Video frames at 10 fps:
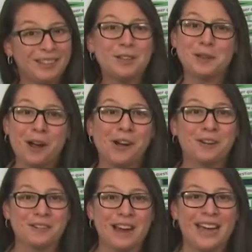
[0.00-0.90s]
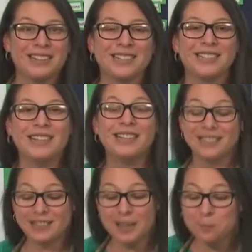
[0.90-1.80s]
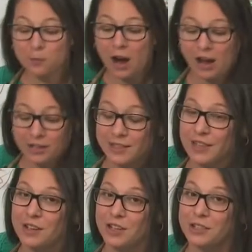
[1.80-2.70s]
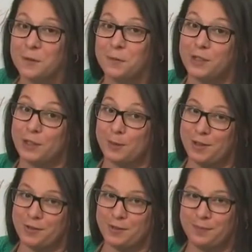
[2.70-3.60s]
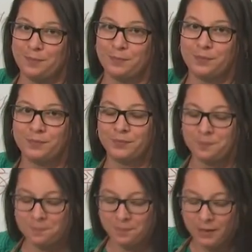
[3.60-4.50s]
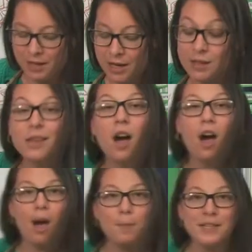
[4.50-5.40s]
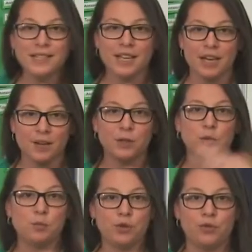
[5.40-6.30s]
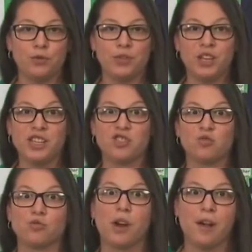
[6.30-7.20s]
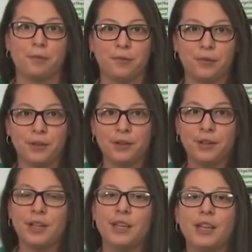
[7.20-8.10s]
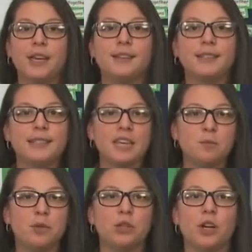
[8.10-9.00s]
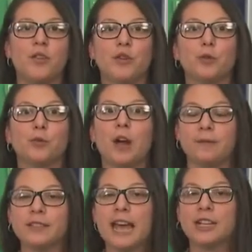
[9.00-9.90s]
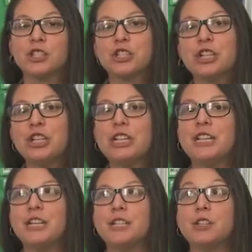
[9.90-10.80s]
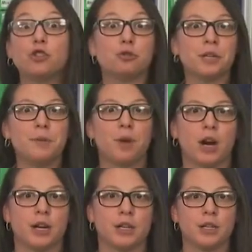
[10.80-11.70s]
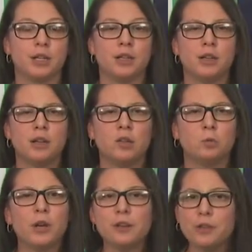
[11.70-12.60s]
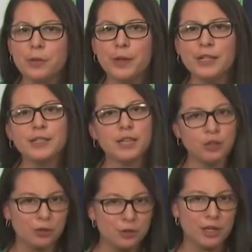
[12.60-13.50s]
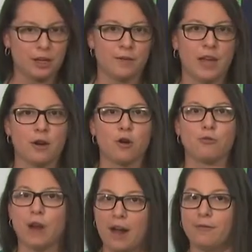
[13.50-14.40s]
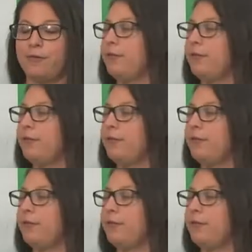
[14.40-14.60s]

Those are all correct. Some rocks can also feel smooth. The opposite of smooth is rough. An example of a rough texture is a tree bark. What other things can you think of that are rough?